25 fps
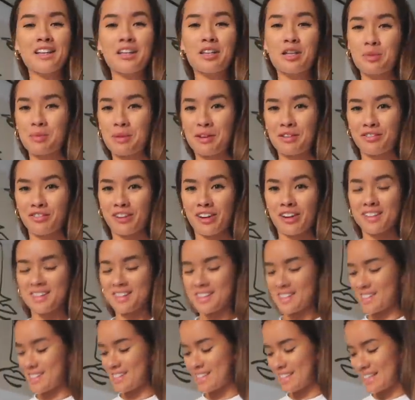hello my
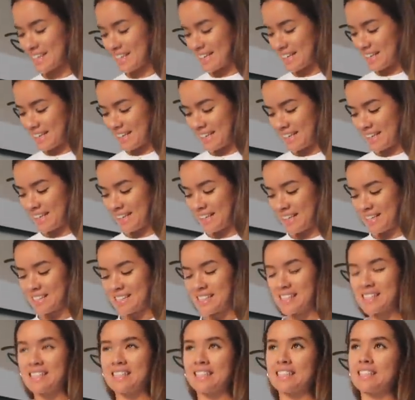friends. It is
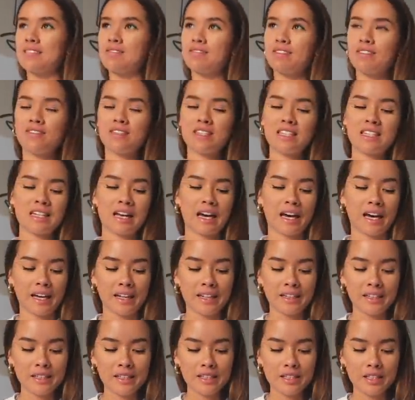
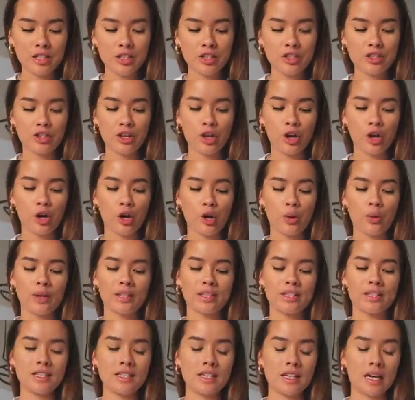6.59, so
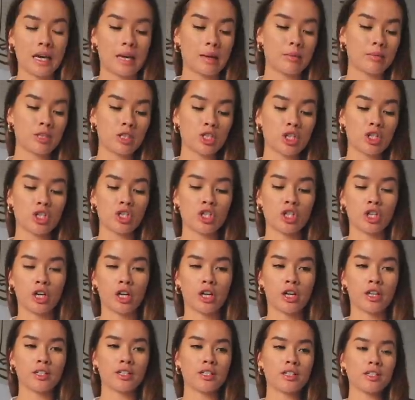it's time to
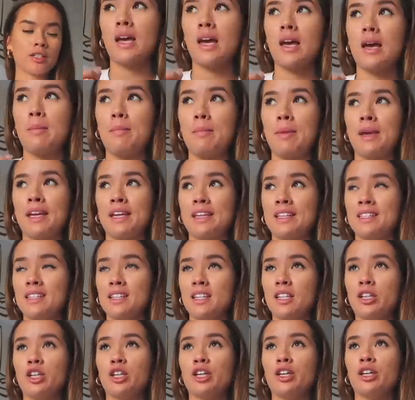start making
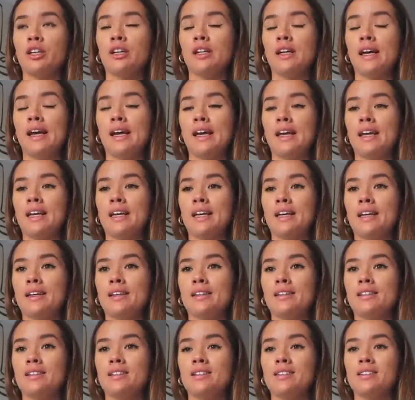dinner
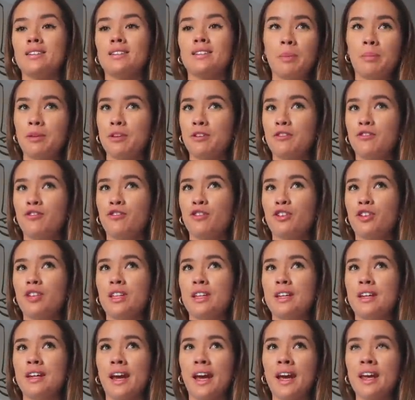and prepping for the
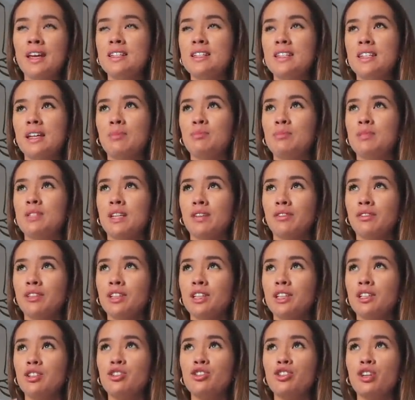night. I'm
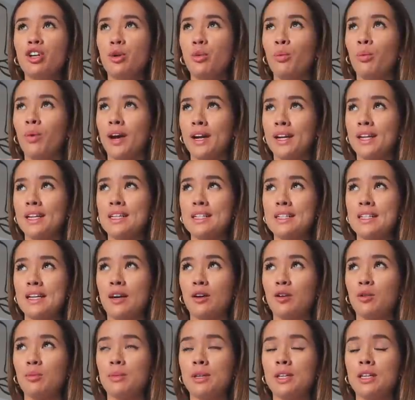definitely gonna start winding
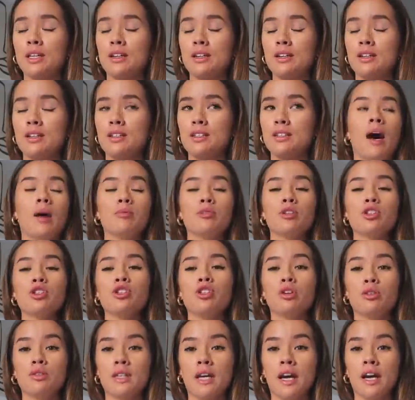down because I'm just
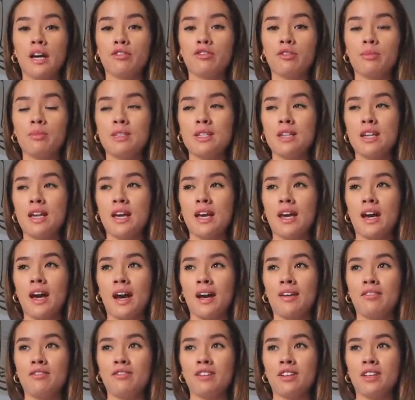so tired from today.
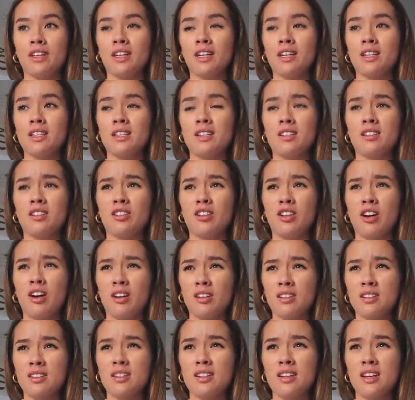I feel like I did a
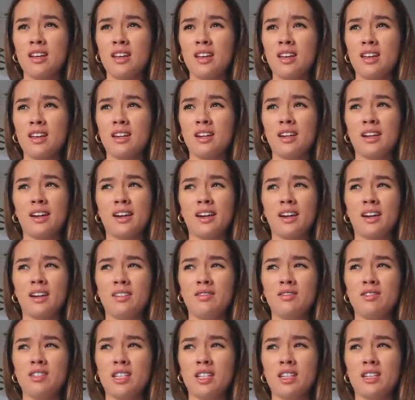lot today, and I kind
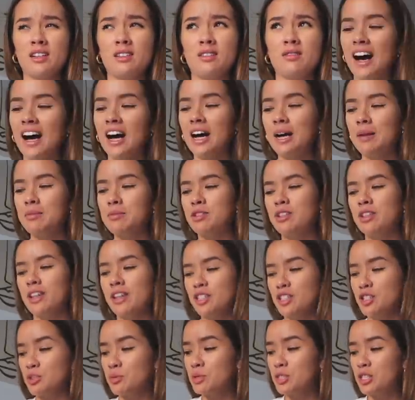of did. Um, so yeah,
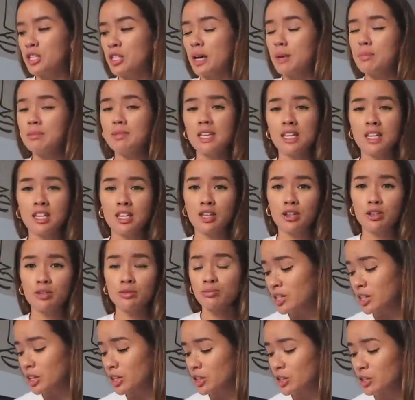I just wanted to update you,
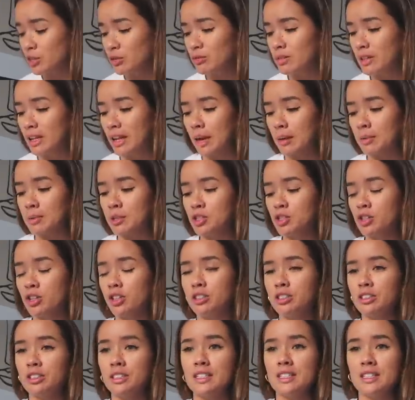tell you that I'm gonna
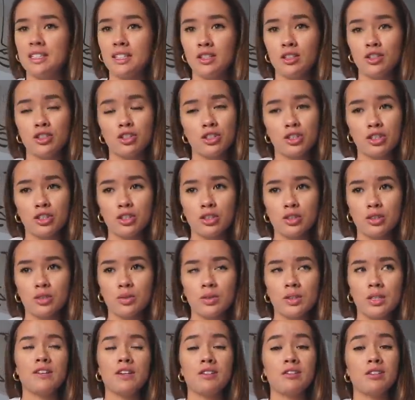start cooking dinner
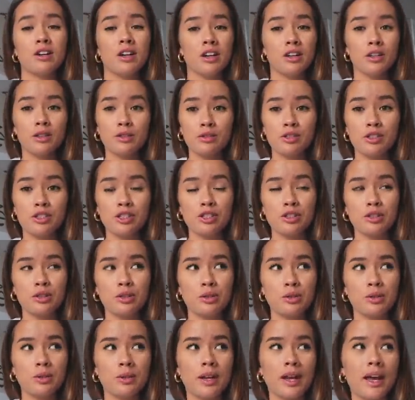soon, feed Rocco
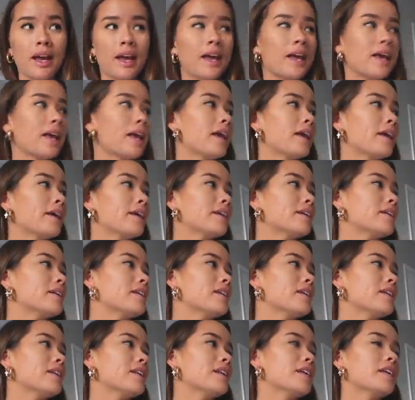soon,
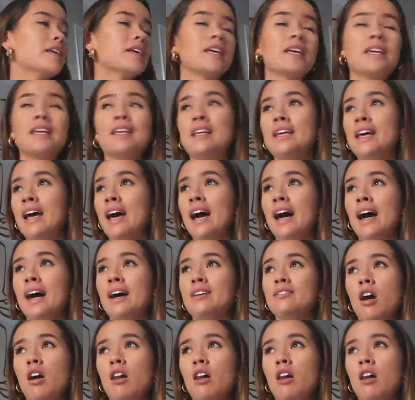and the, uh, yeah,